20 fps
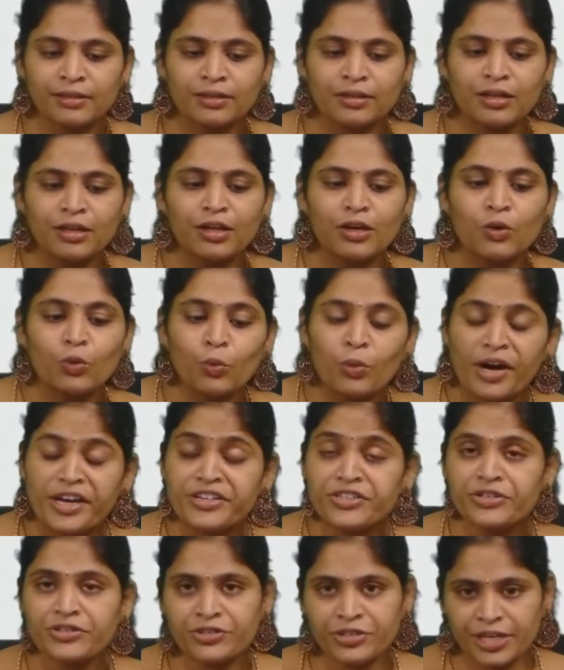one
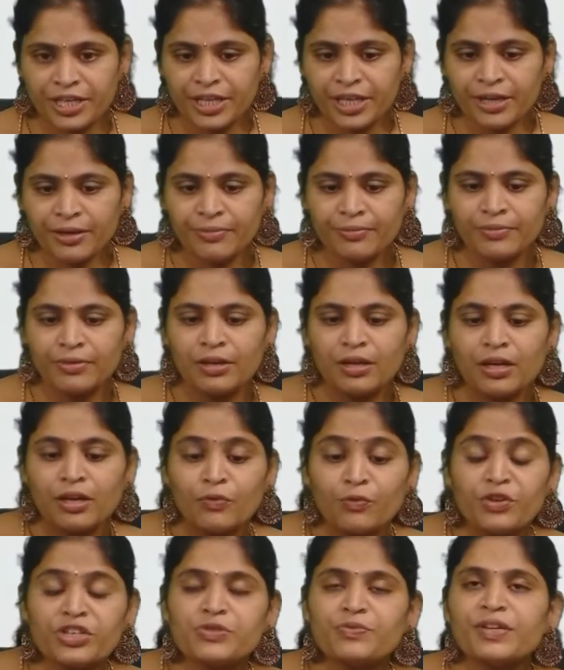tree
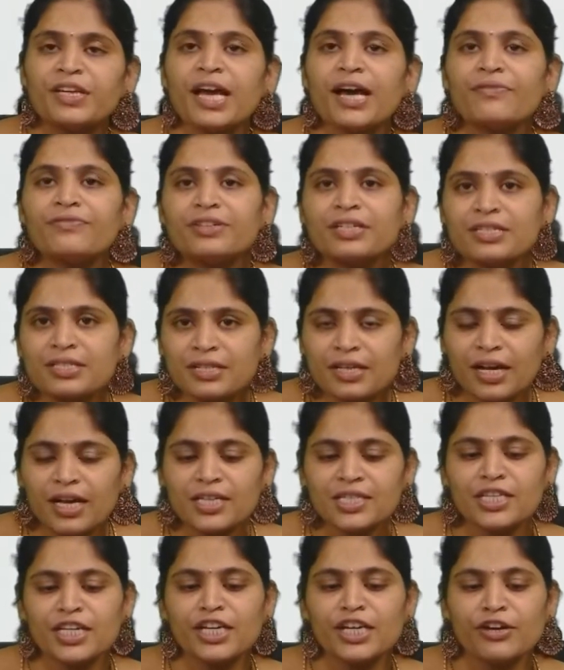which we have discussed
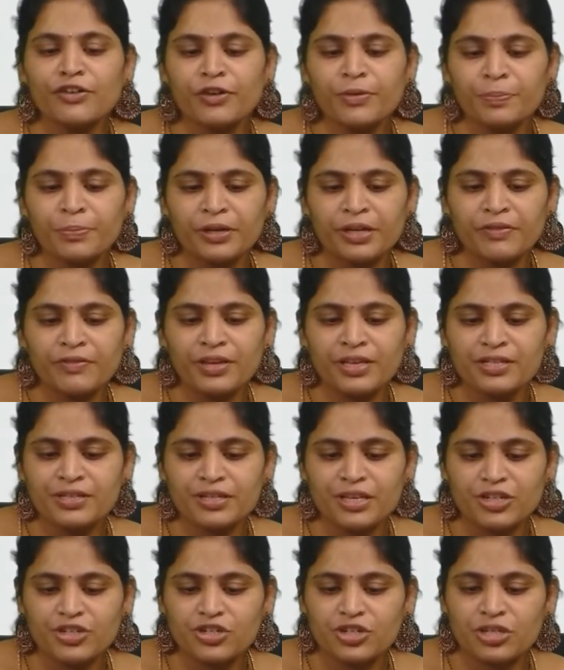in our previous
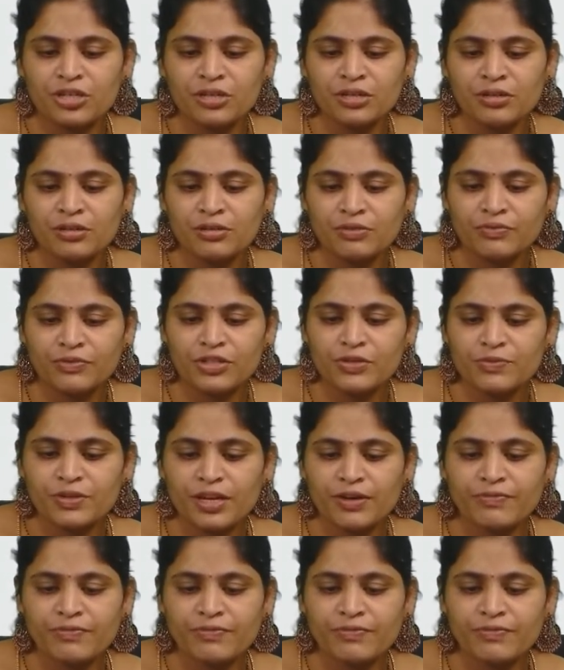session, that we have